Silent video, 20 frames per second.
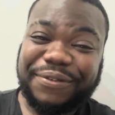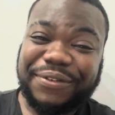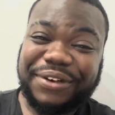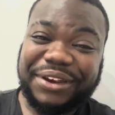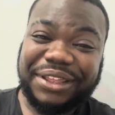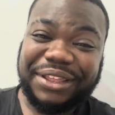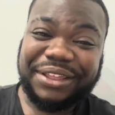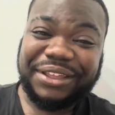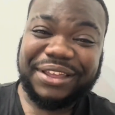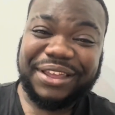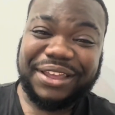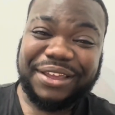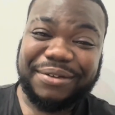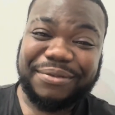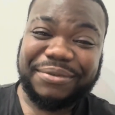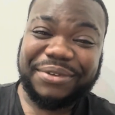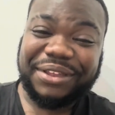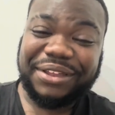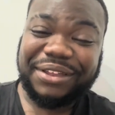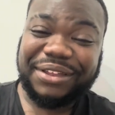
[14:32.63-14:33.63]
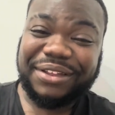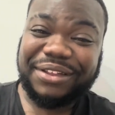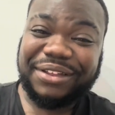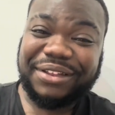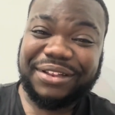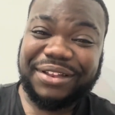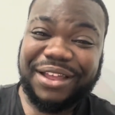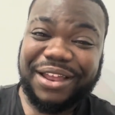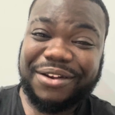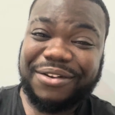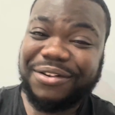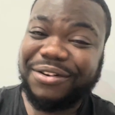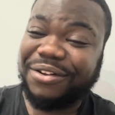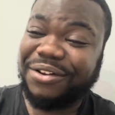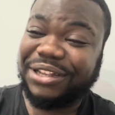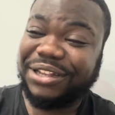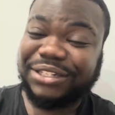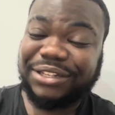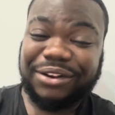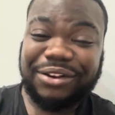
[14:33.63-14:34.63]
you get me? I don't know,
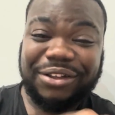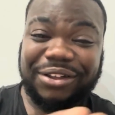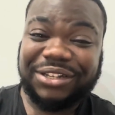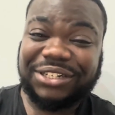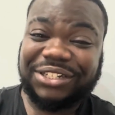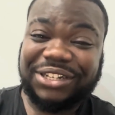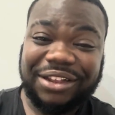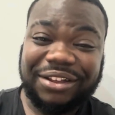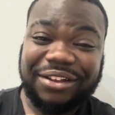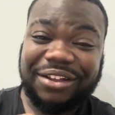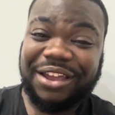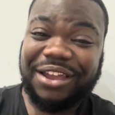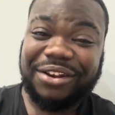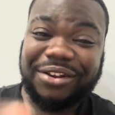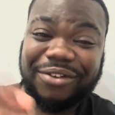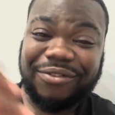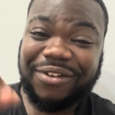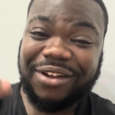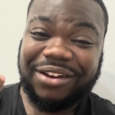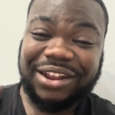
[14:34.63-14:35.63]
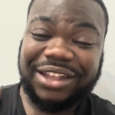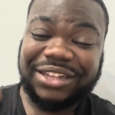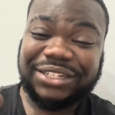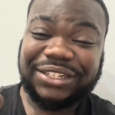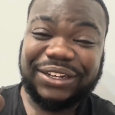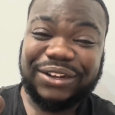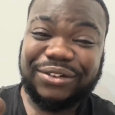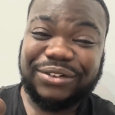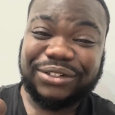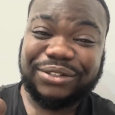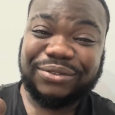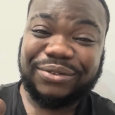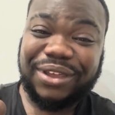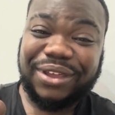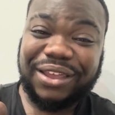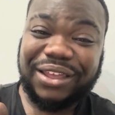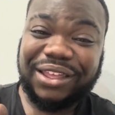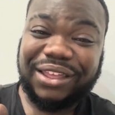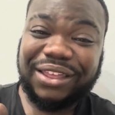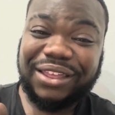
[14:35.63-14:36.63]
there's a lot of shit going on around that Salon
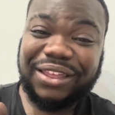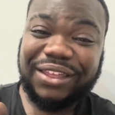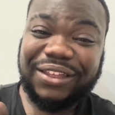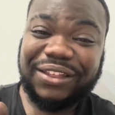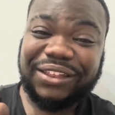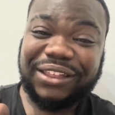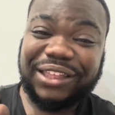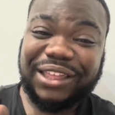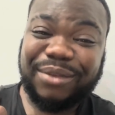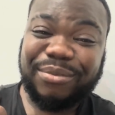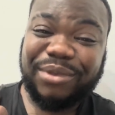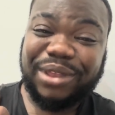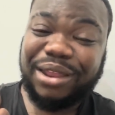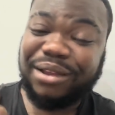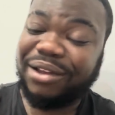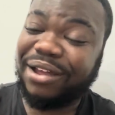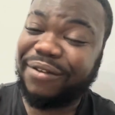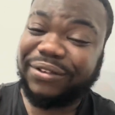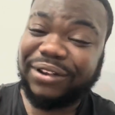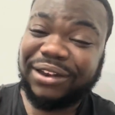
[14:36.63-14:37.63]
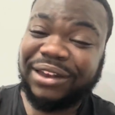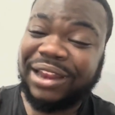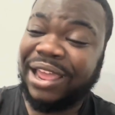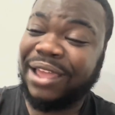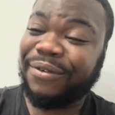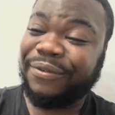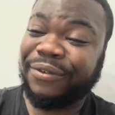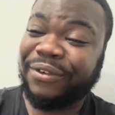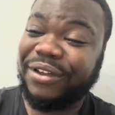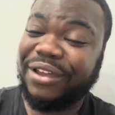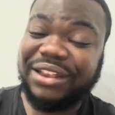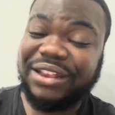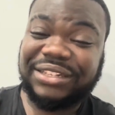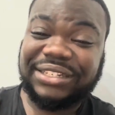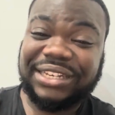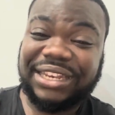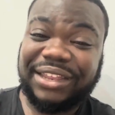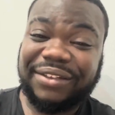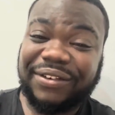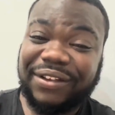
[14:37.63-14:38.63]
Square. You get me? I'm gonna have to divert and
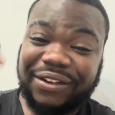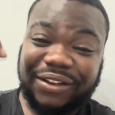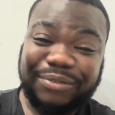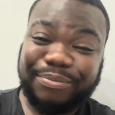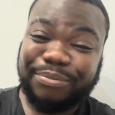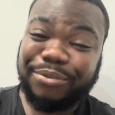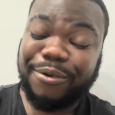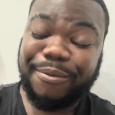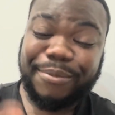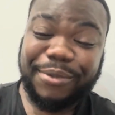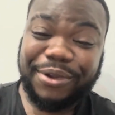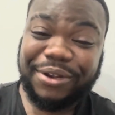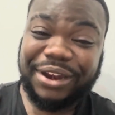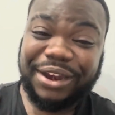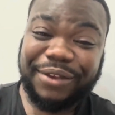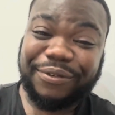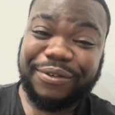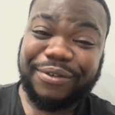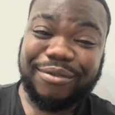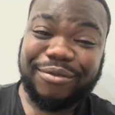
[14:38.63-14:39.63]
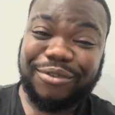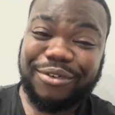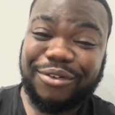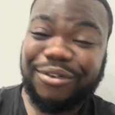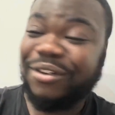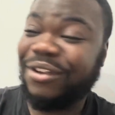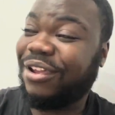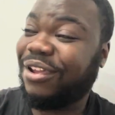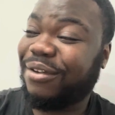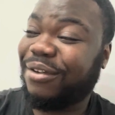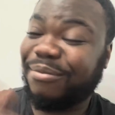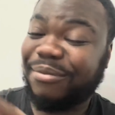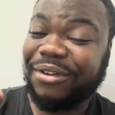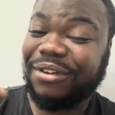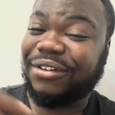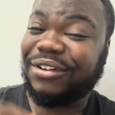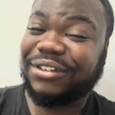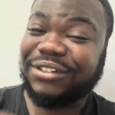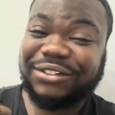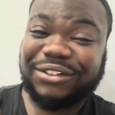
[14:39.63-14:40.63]
see if they can put me on a different route,
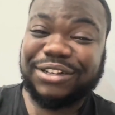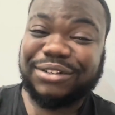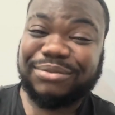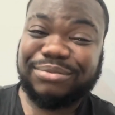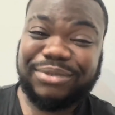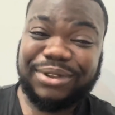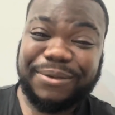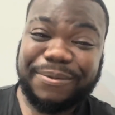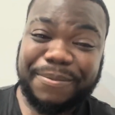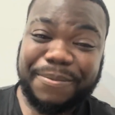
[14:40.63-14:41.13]
because trust me,